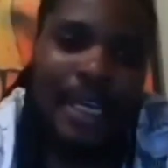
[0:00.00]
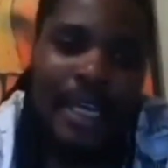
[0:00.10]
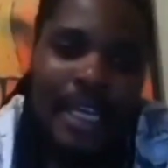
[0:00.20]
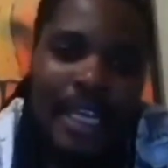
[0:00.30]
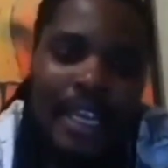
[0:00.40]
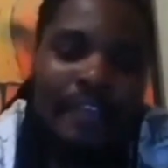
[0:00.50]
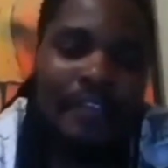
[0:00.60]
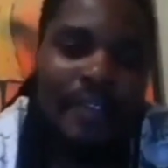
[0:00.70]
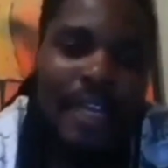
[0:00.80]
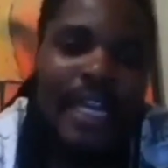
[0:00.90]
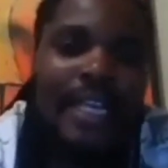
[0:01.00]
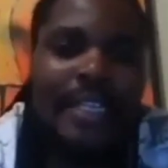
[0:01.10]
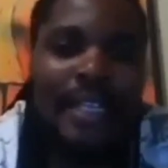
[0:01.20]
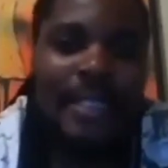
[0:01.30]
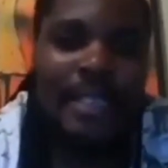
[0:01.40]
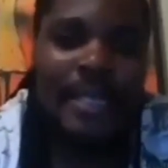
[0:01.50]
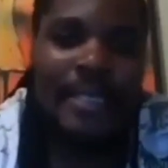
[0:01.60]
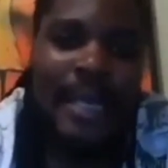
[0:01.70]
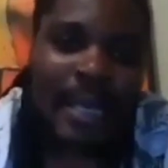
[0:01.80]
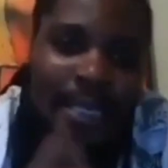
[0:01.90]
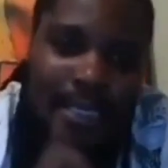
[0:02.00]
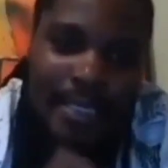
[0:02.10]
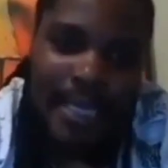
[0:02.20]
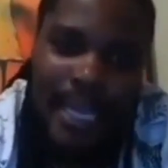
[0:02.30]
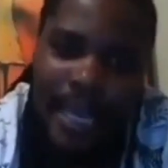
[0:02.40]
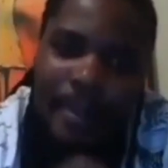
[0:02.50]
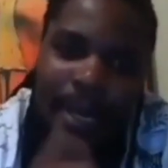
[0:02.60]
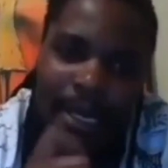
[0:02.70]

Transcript: if an adult says Temba,